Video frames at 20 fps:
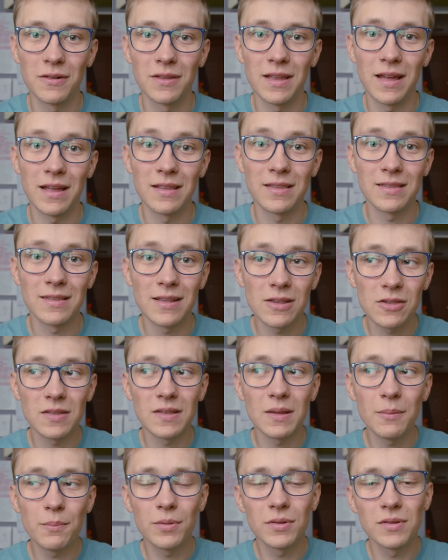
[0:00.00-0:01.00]
that such
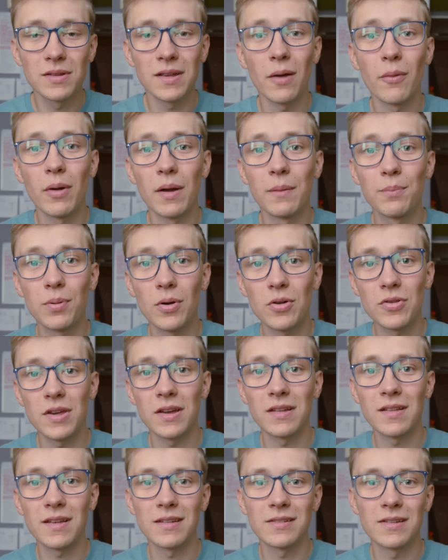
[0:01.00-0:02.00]
simple DIY
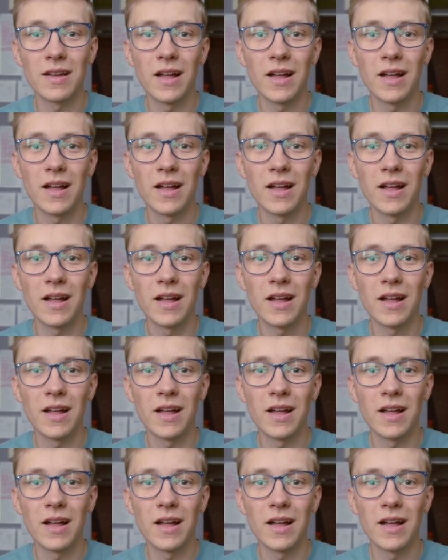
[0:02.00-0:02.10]
project can